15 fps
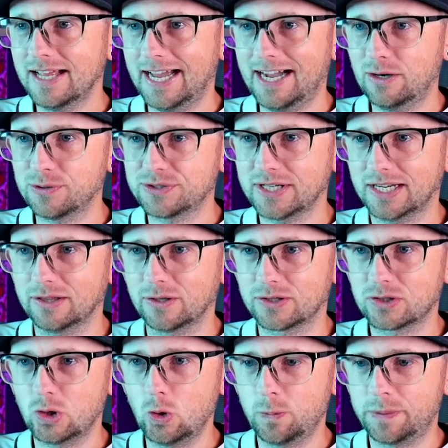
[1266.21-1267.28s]
Outside
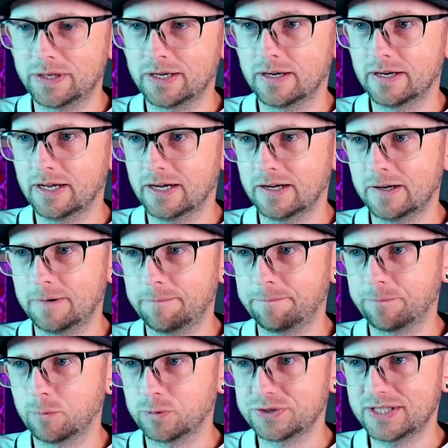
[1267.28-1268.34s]
looks open.
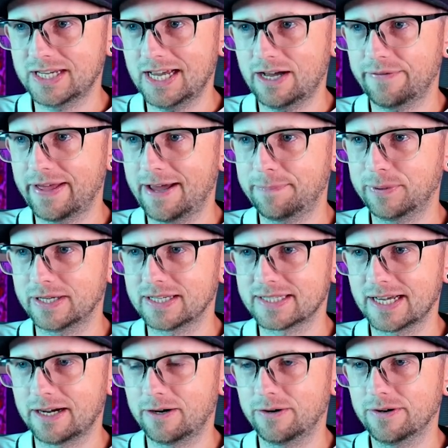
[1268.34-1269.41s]
We'll see how that plays
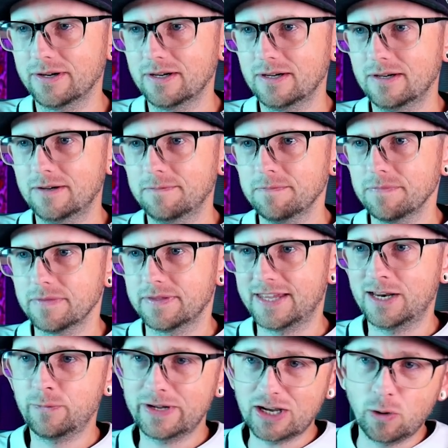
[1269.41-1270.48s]
out.
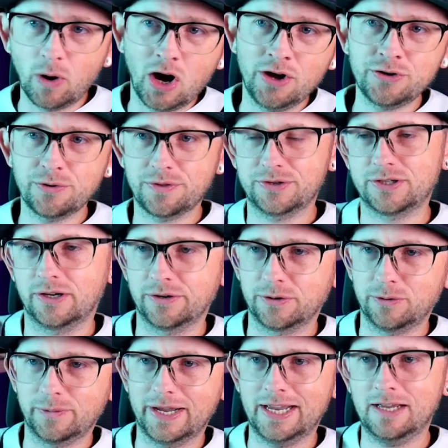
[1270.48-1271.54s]
Then we go under the
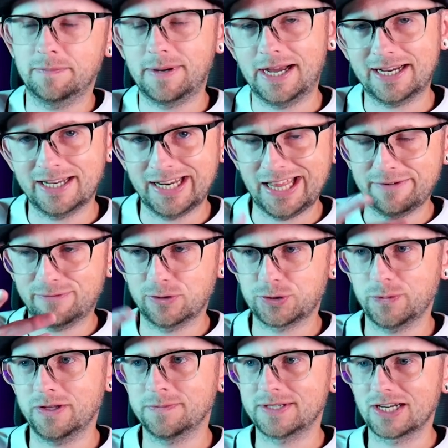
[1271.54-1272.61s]
tunnel and back into that first
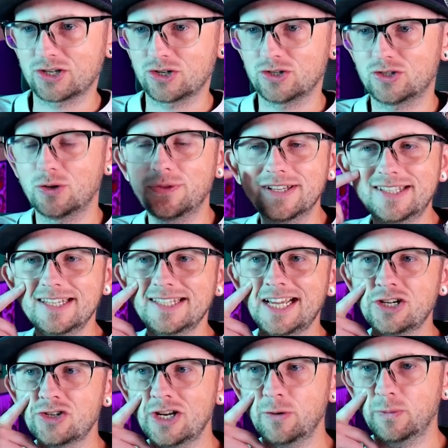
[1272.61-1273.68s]
rhythm section. So this is
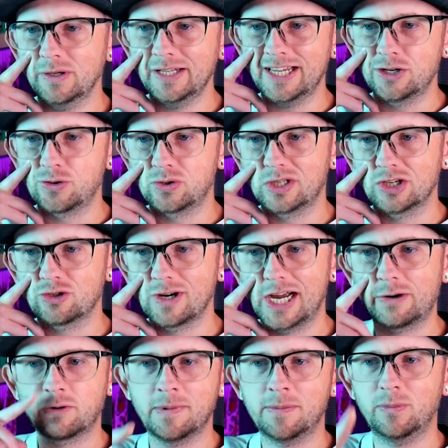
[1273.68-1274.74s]
actually a really interesting
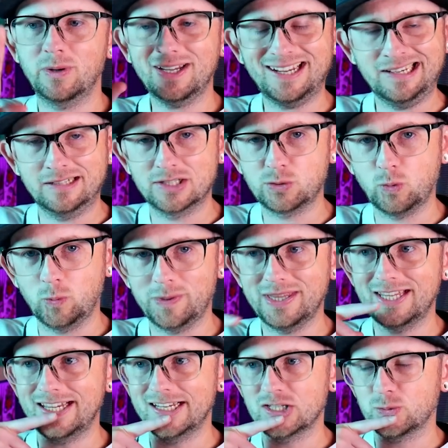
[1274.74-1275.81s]
track. Remember, again, this will be
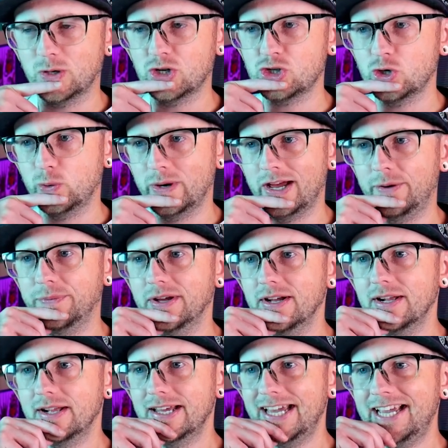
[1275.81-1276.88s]
the East-West Showdown.
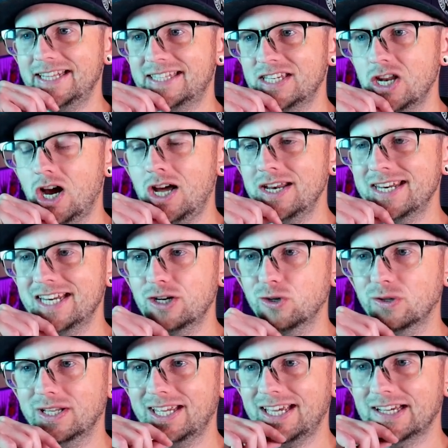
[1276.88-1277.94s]
It's not
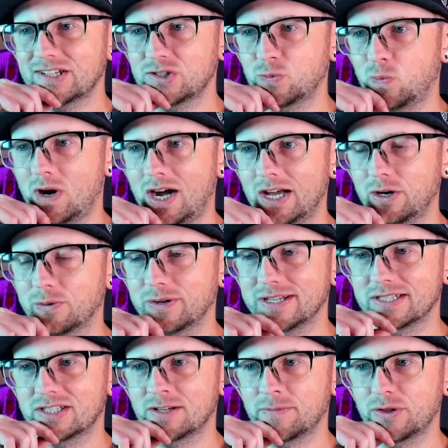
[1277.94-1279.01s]
nearly as wild
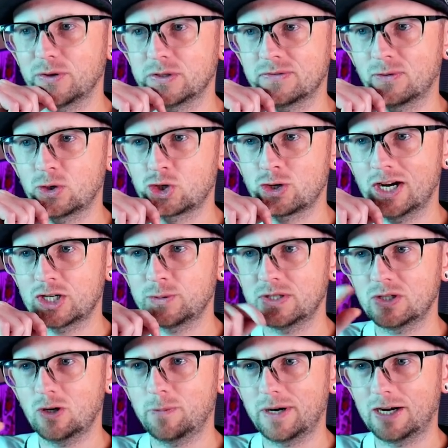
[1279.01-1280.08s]
as some of those first tracks we
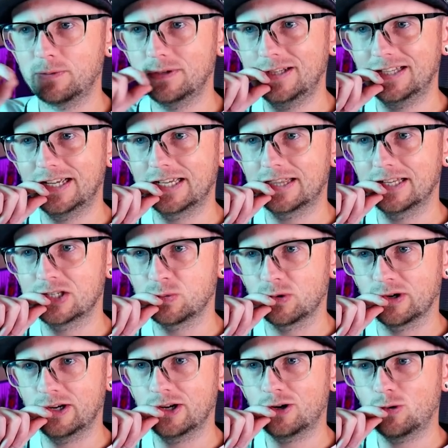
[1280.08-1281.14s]
saw, but I really like this. We're
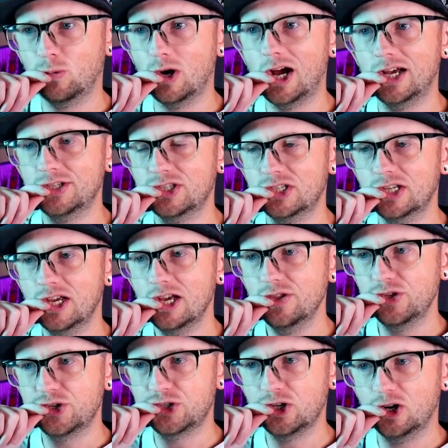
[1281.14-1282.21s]
gonna cross
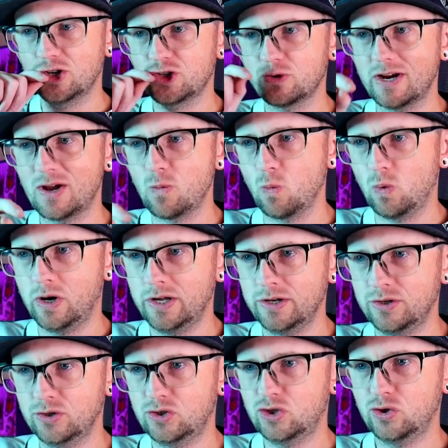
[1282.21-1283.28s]
the start straight
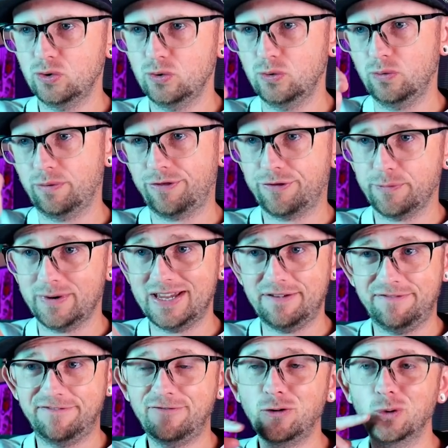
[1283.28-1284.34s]
1, 2, 3,
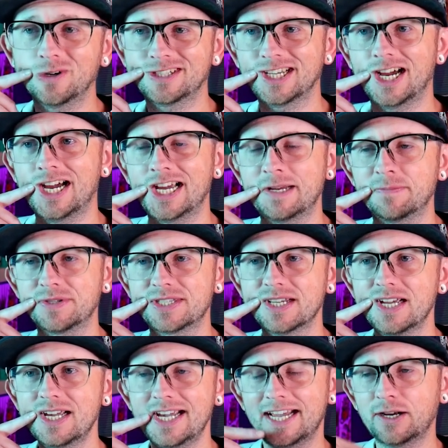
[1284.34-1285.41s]
4 times,
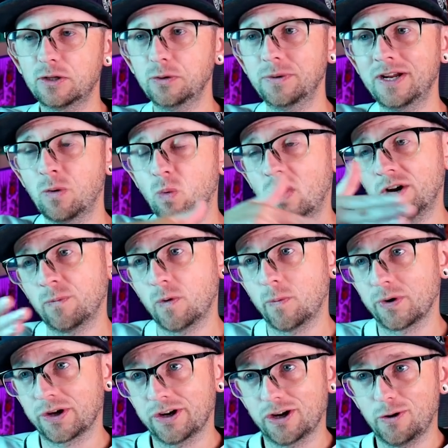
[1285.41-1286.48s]
including one where we're
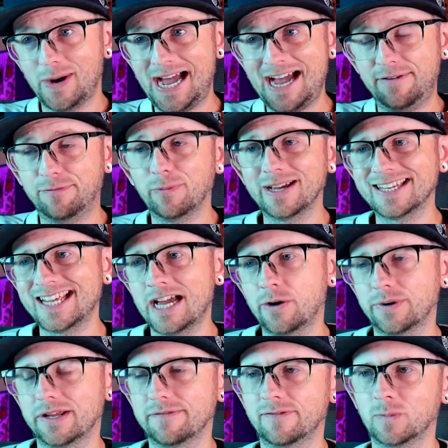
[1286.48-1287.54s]
gonna go halfway
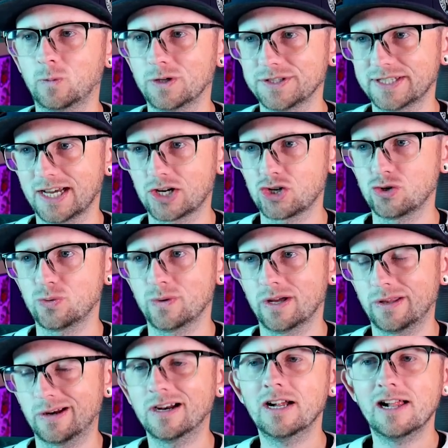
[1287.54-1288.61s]
down it from one section to
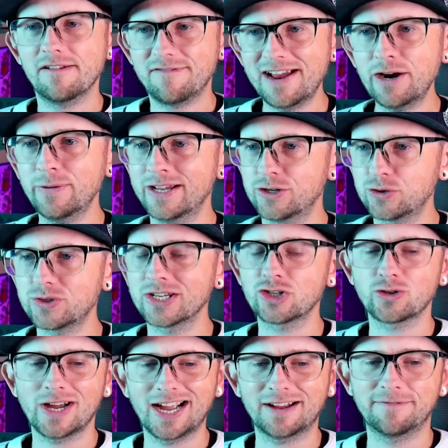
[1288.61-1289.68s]
another. Very interesting
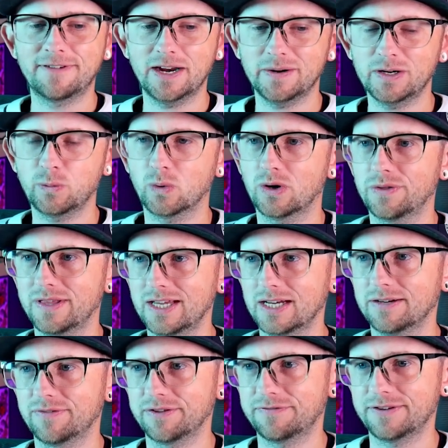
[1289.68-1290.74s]
track, very worthy
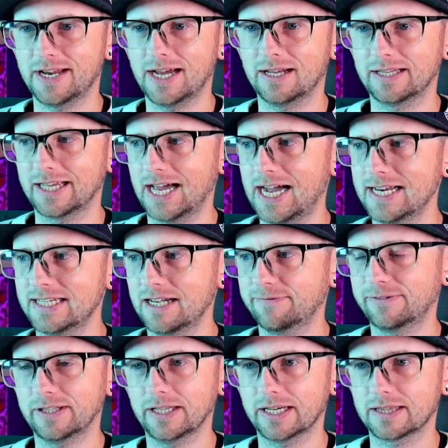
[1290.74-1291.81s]
of the finale. I
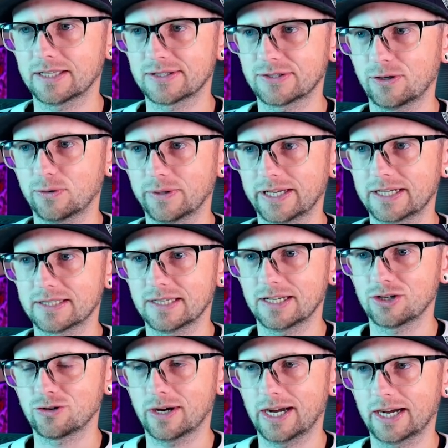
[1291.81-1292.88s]
definitely like this Salt Lake City
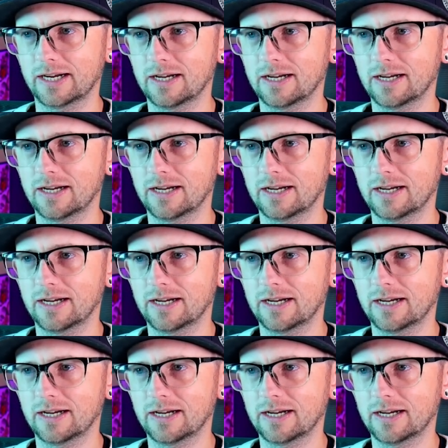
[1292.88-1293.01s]
track.